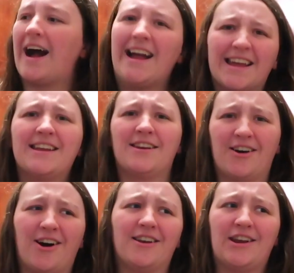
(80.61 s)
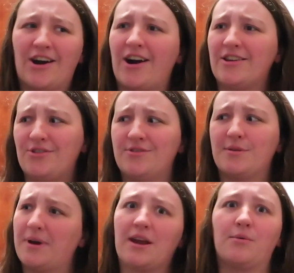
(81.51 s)
I cannot not use
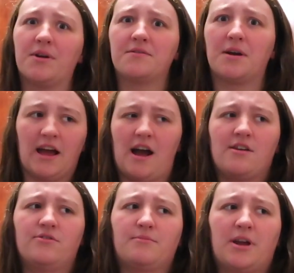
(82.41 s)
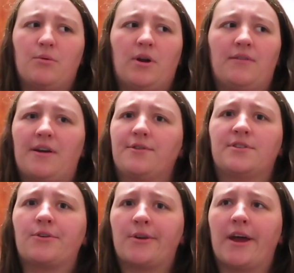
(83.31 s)
a microwave. Yeah, I use a microwave every
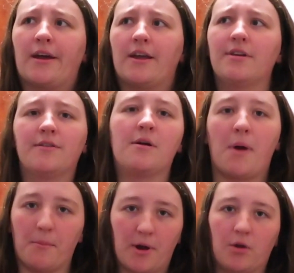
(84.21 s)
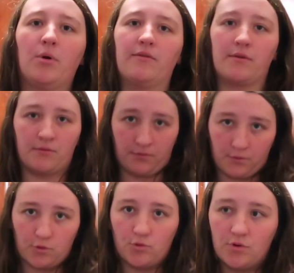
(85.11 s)
single day. Even if I'm not microwaving
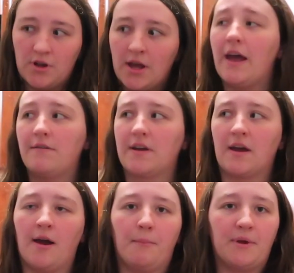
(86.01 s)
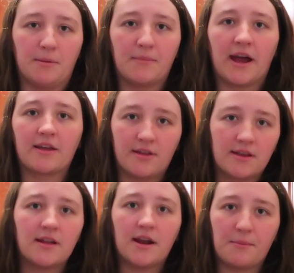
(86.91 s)
food, I have like a beanbag
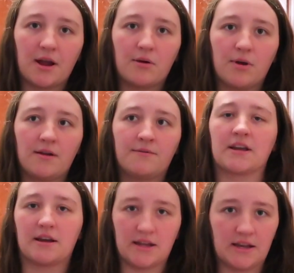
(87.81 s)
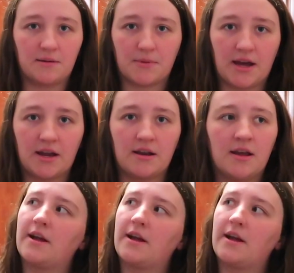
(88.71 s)
thing that I microwave, like a heating pad.